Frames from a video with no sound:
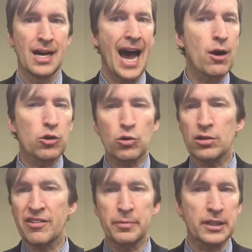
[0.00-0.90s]
how
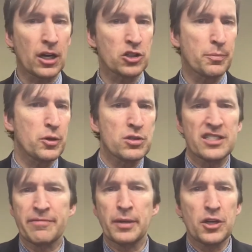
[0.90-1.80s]
local government
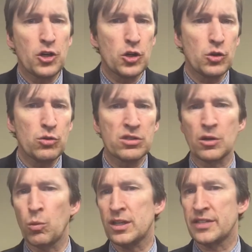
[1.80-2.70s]
contributions have been used
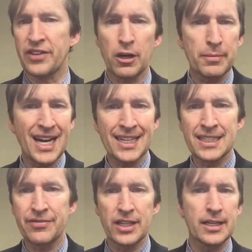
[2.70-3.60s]
and what development
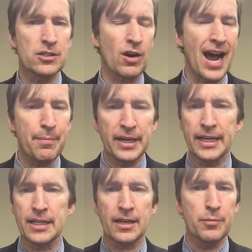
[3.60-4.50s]
activities are happening
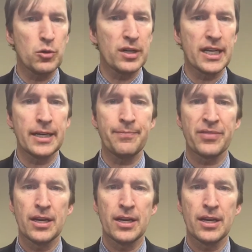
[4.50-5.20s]
in the community.